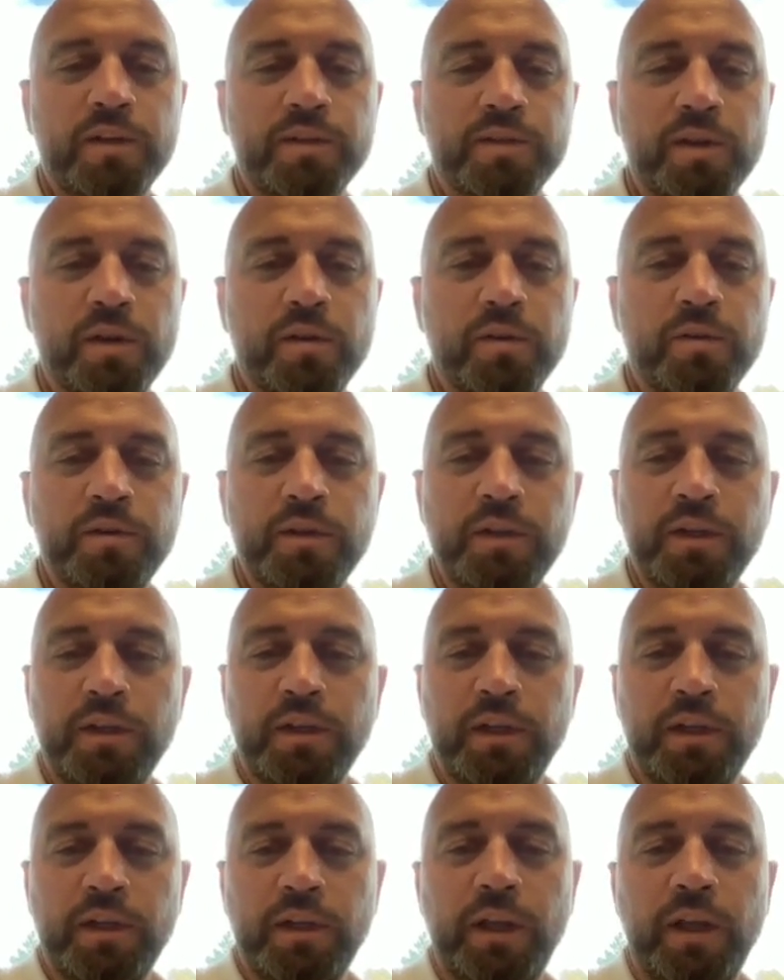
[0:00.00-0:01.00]
So,
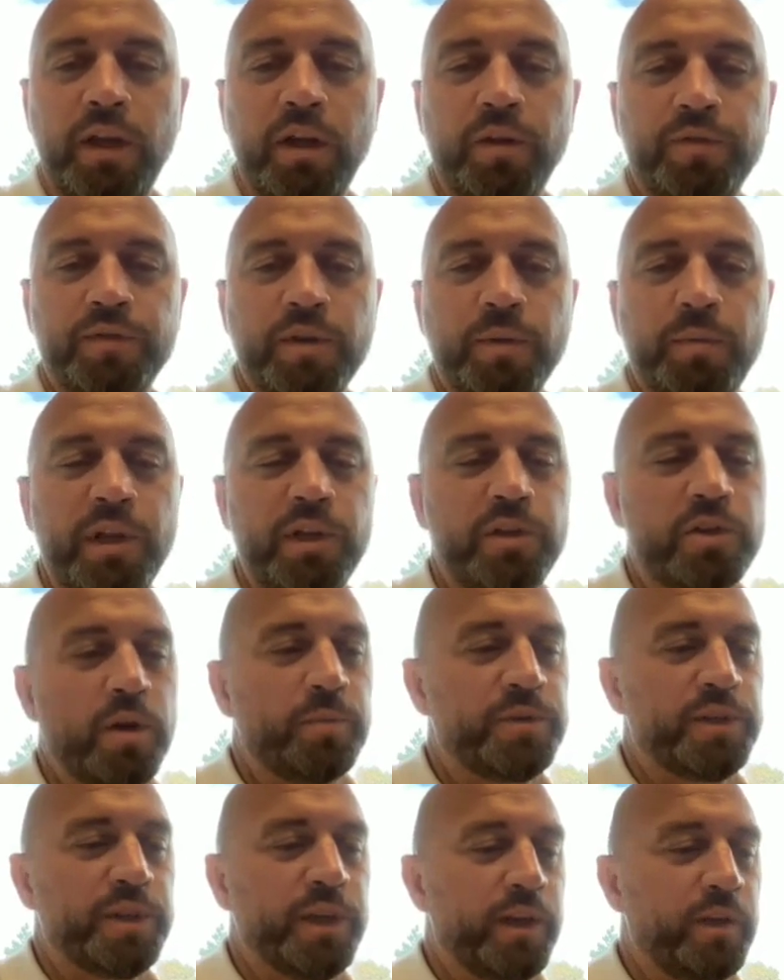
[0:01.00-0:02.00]
if somebody
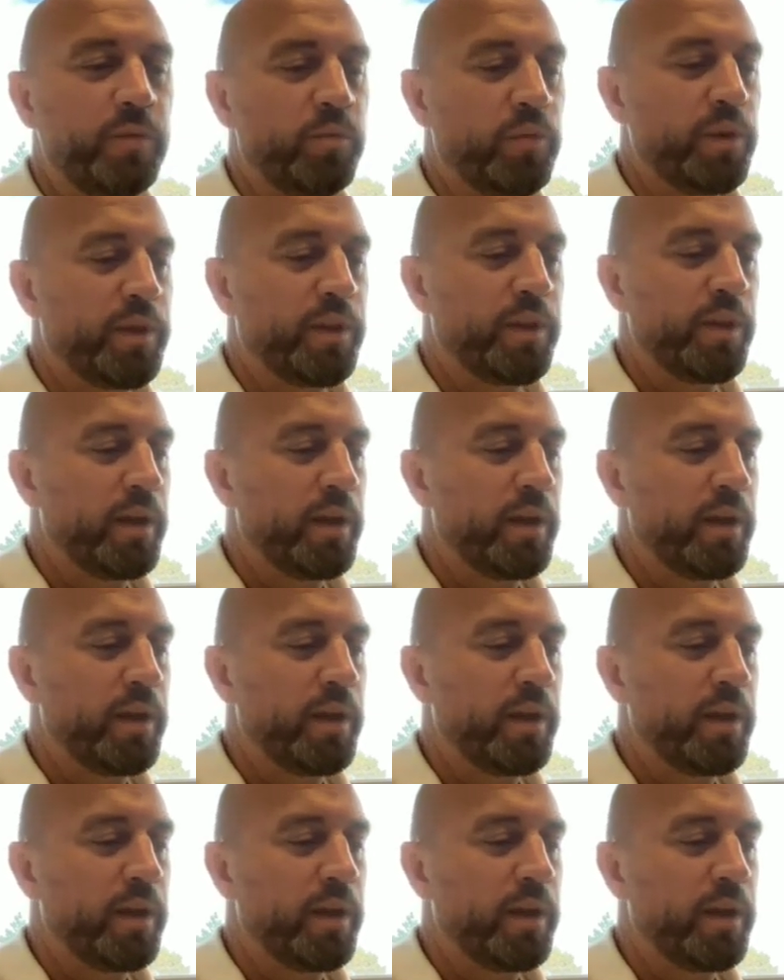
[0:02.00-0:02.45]
jumps in with